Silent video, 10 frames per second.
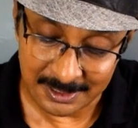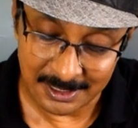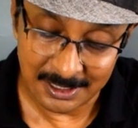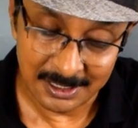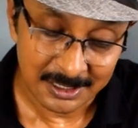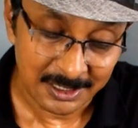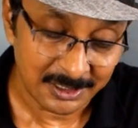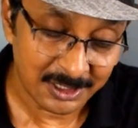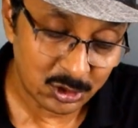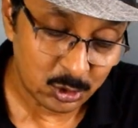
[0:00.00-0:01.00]
are
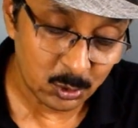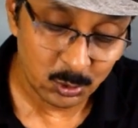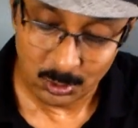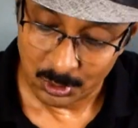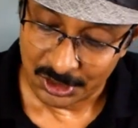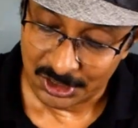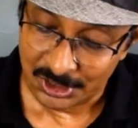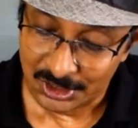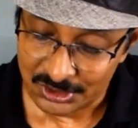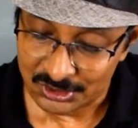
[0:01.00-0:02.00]
the 2
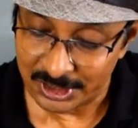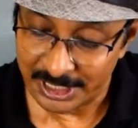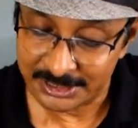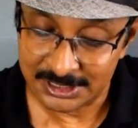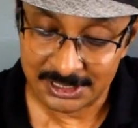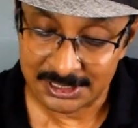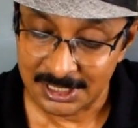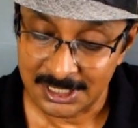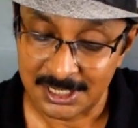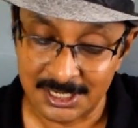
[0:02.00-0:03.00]
selected
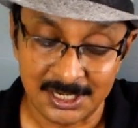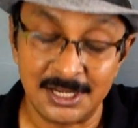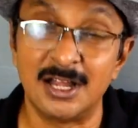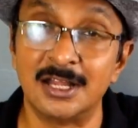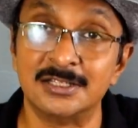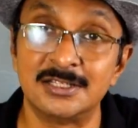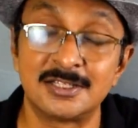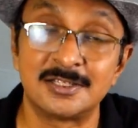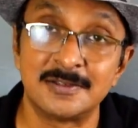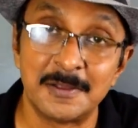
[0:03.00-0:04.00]

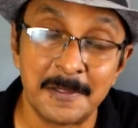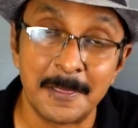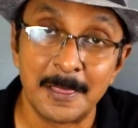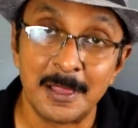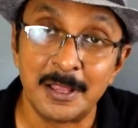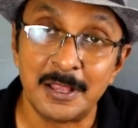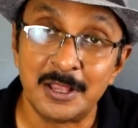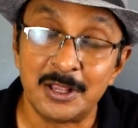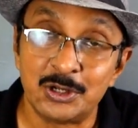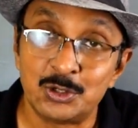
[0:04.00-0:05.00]
cards.
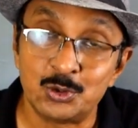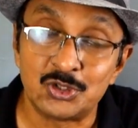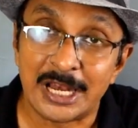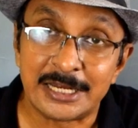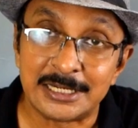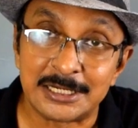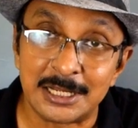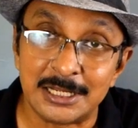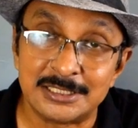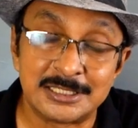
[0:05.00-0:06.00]
2 selected
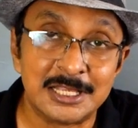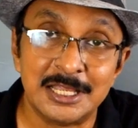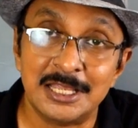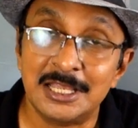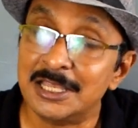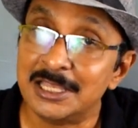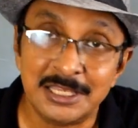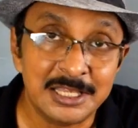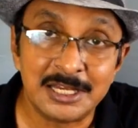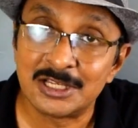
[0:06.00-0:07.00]
cards.
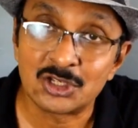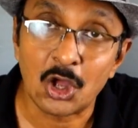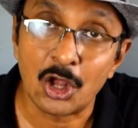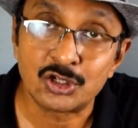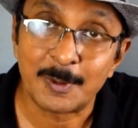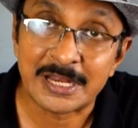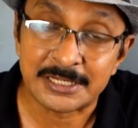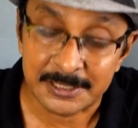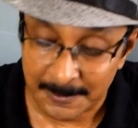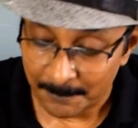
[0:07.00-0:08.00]
It is automatic.
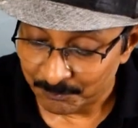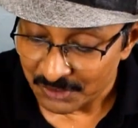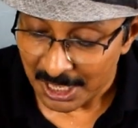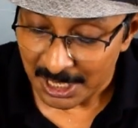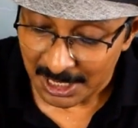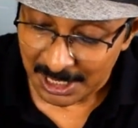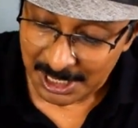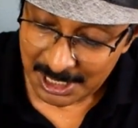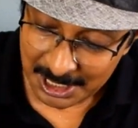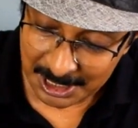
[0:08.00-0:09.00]

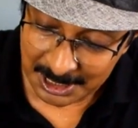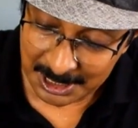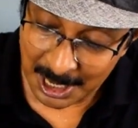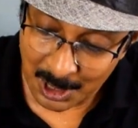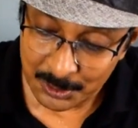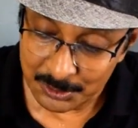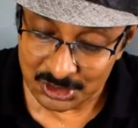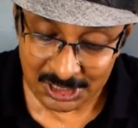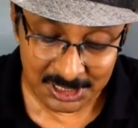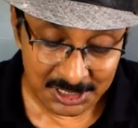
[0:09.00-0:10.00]
Now you
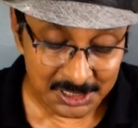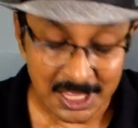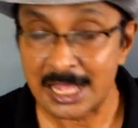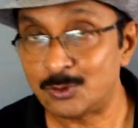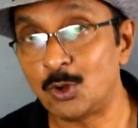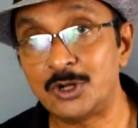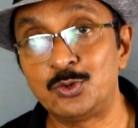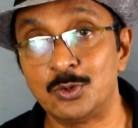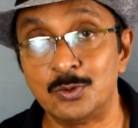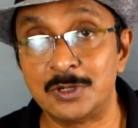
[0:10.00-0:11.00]
say that what
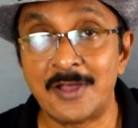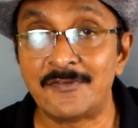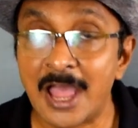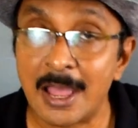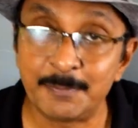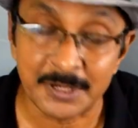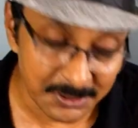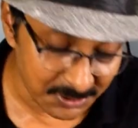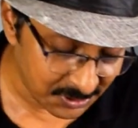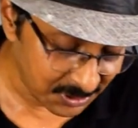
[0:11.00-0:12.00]
would have
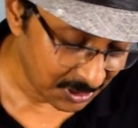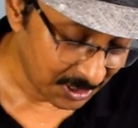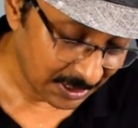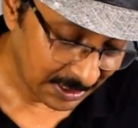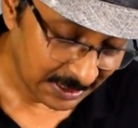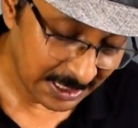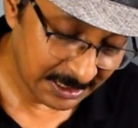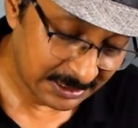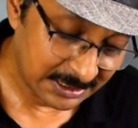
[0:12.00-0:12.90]
happened that